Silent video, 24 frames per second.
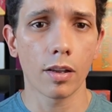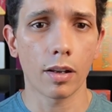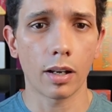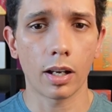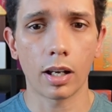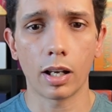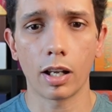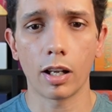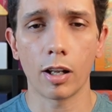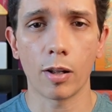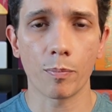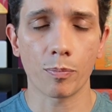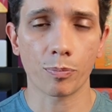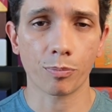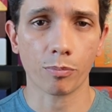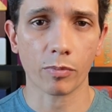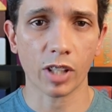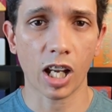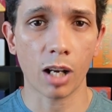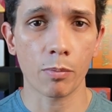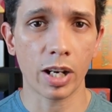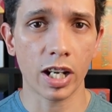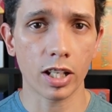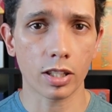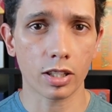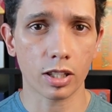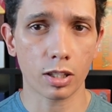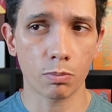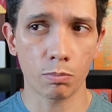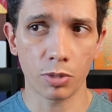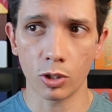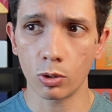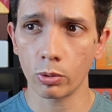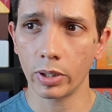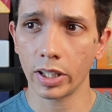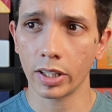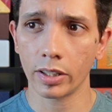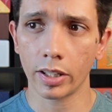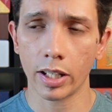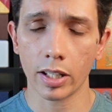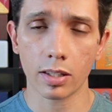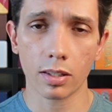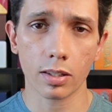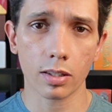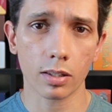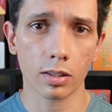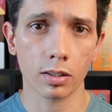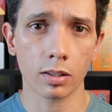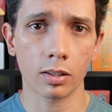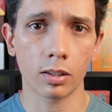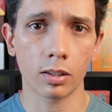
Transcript: I might be doing that